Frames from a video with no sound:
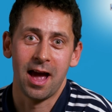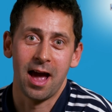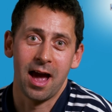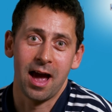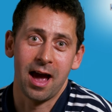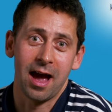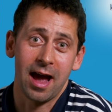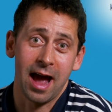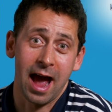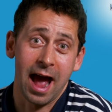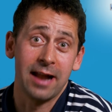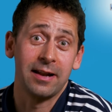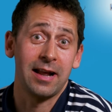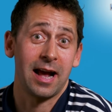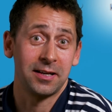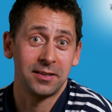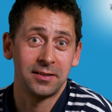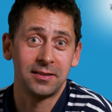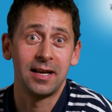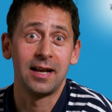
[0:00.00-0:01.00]
Uh, and
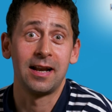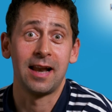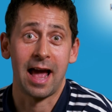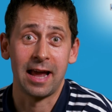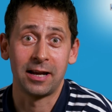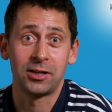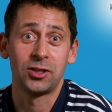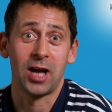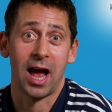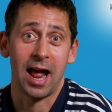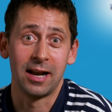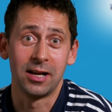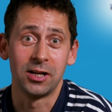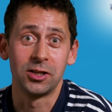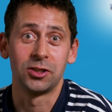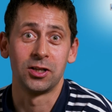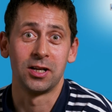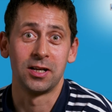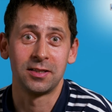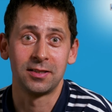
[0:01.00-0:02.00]
I still like
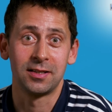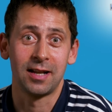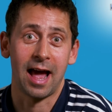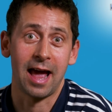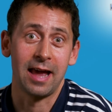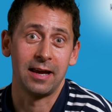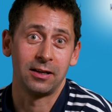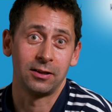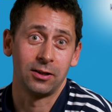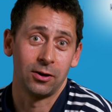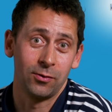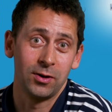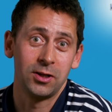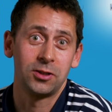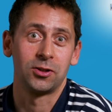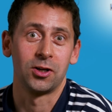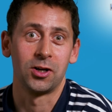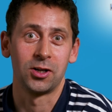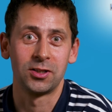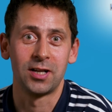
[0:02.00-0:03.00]
challenges like the
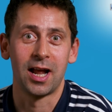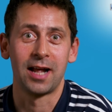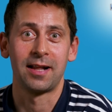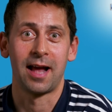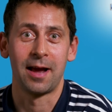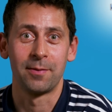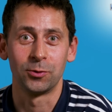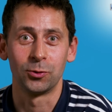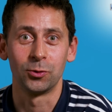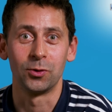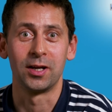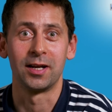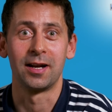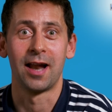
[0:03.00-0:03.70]
research that I'm doing